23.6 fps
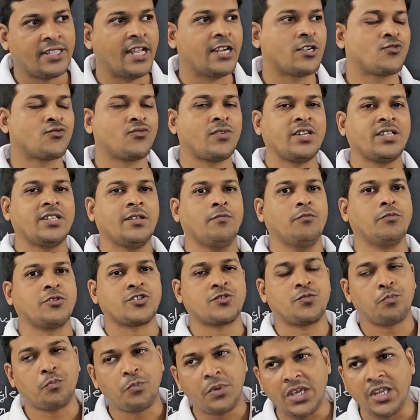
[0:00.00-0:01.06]
that's why the
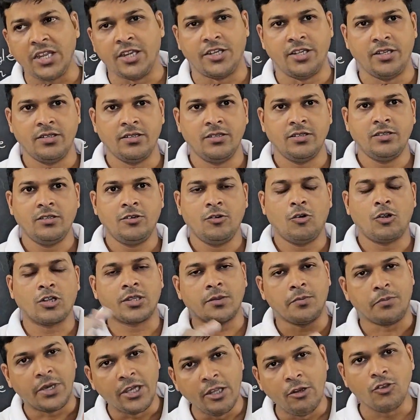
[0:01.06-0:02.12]
speed or
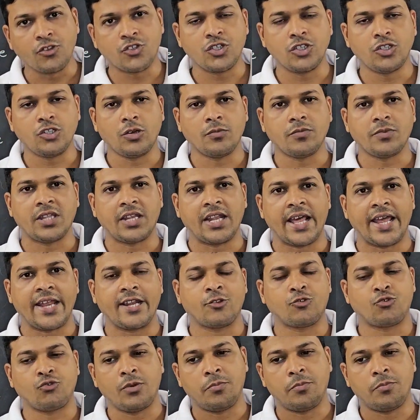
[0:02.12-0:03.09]
the velocity of the light